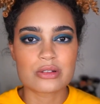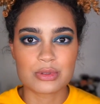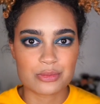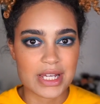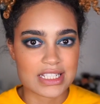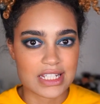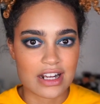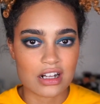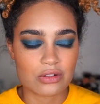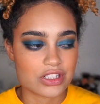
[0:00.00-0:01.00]
a blue
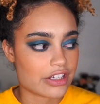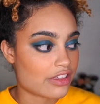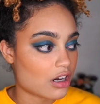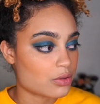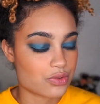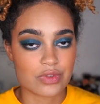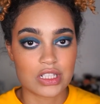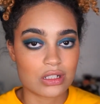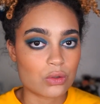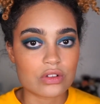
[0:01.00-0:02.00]
mascara, which I thought was
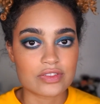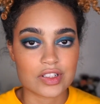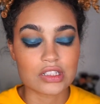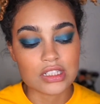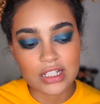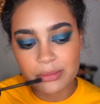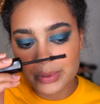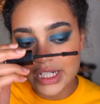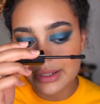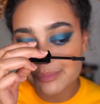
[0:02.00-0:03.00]
really cool for the look,
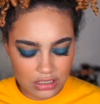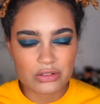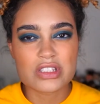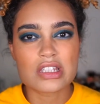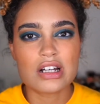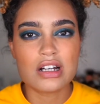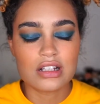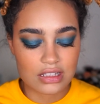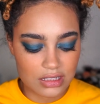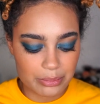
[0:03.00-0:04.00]
but it was
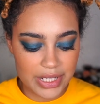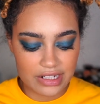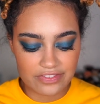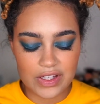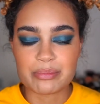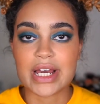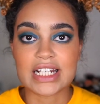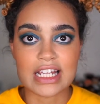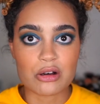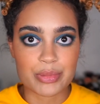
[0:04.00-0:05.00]
the Benefit Bad
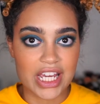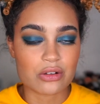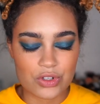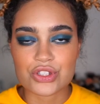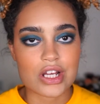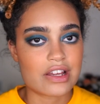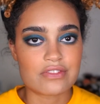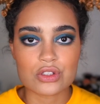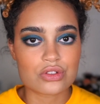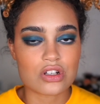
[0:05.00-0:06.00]
Gal Bang, which I've
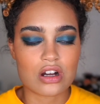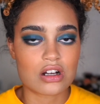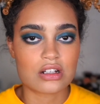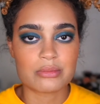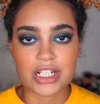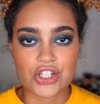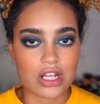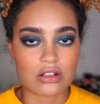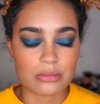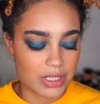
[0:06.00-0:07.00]
used on my
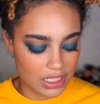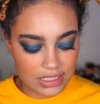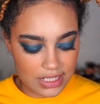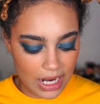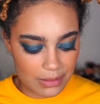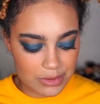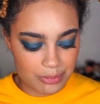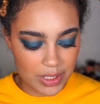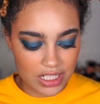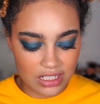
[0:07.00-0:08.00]
channel a million times,
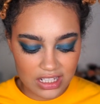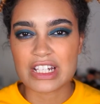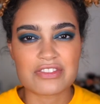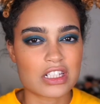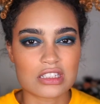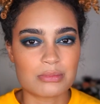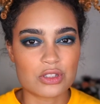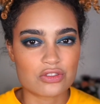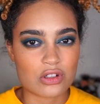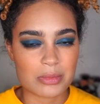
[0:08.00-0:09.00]
but I feel like the blue
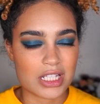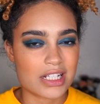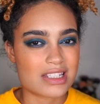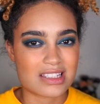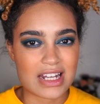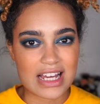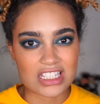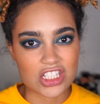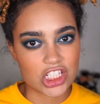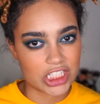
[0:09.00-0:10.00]
formula isn't as
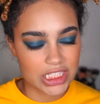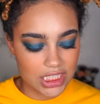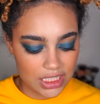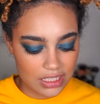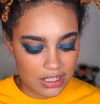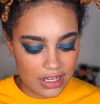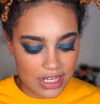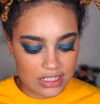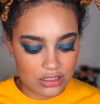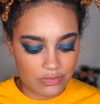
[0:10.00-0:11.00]
good
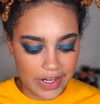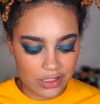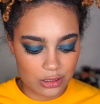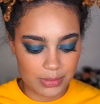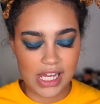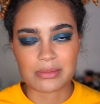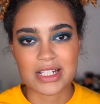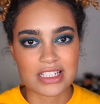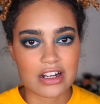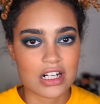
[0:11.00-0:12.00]
as the regular black
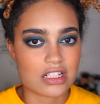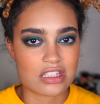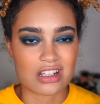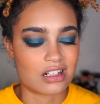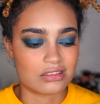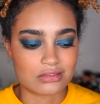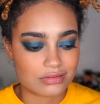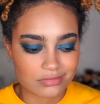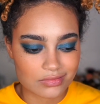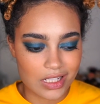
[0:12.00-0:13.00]
mascara, so
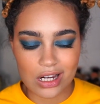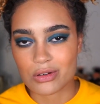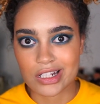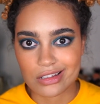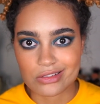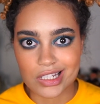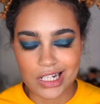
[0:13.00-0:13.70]
I don't want to use that